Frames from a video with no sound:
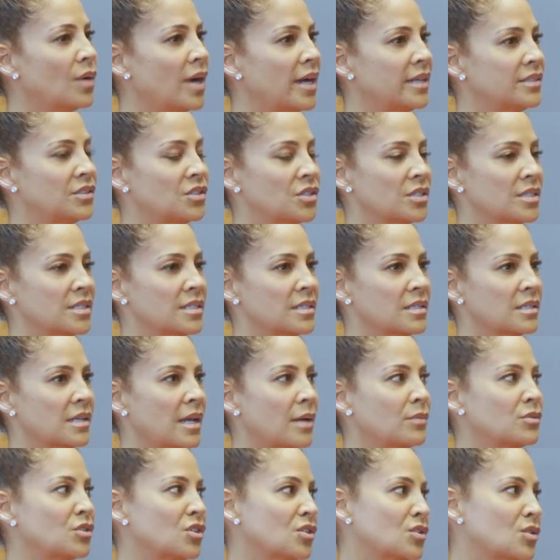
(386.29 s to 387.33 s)
I just
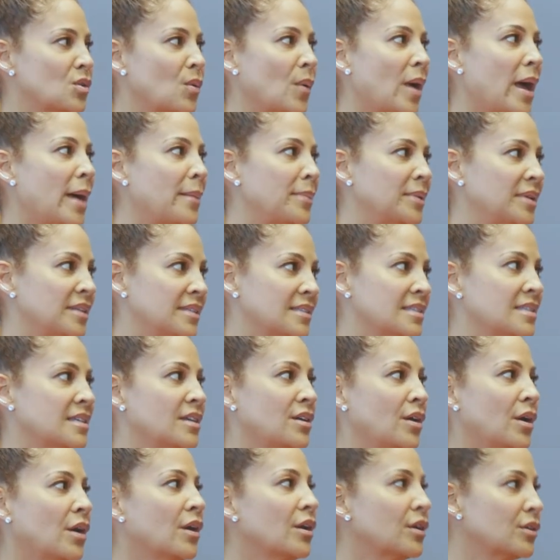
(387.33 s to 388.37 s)
I was just so happy to see
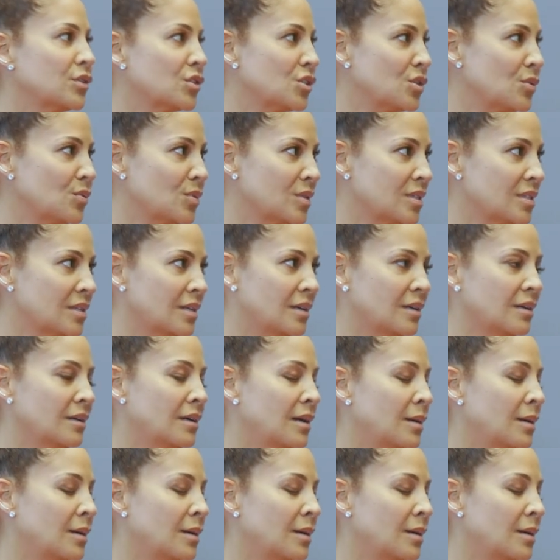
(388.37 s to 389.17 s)
her. She was yeah.